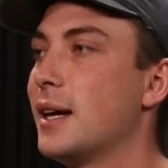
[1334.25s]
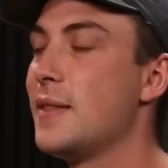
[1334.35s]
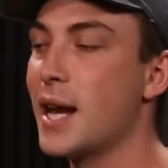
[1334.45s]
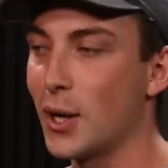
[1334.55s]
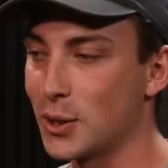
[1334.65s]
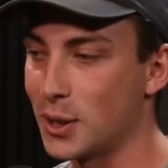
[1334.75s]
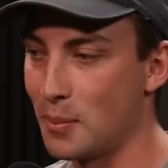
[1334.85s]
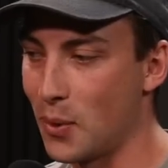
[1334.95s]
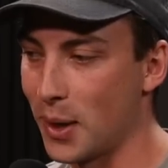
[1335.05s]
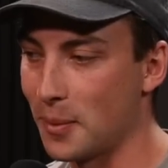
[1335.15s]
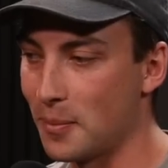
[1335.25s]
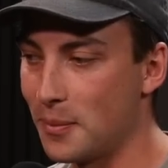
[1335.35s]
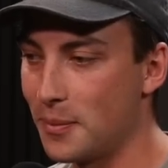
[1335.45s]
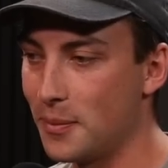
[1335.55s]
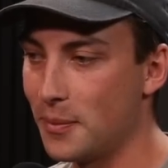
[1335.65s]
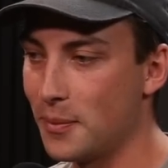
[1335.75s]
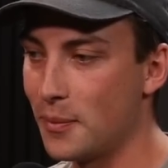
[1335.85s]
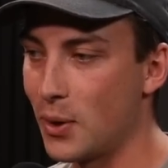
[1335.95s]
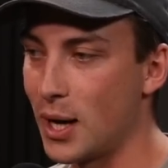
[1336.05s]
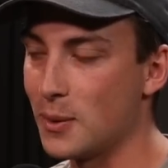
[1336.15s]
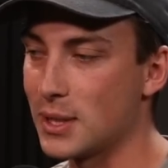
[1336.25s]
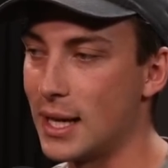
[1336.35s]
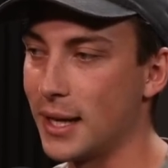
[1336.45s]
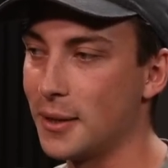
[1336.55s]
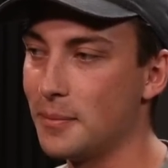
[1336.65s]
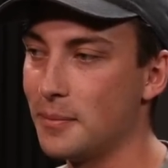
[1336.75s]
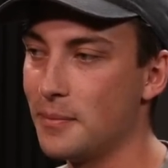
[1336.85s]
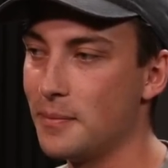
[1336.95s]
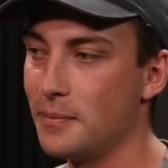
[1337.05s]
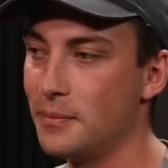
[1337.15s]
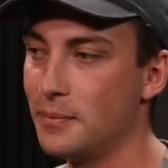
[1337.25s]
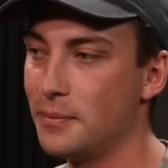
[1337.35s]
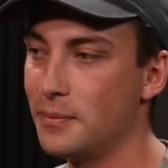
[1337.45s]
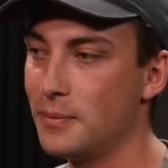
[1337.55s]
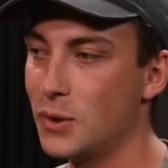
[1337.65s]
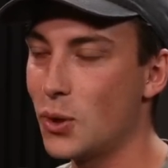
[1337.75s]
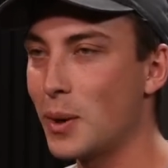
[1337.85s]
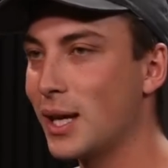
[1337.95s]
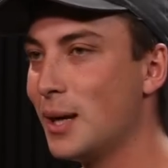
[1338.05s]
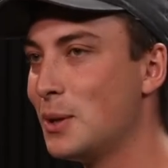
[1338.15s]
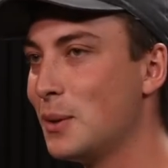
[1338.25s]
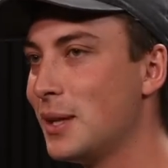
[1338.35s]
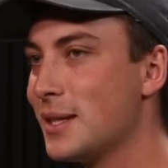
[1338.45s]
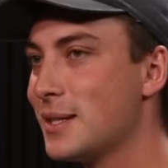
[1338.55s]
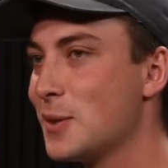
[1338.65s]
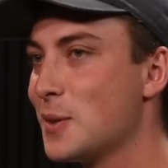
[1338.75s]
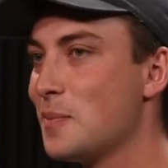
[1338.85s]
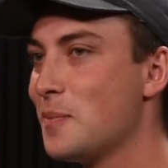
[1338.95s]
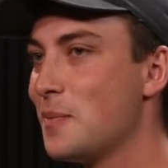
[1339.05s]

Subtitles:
And then it got to the point where I was like, do I want to keep doing this?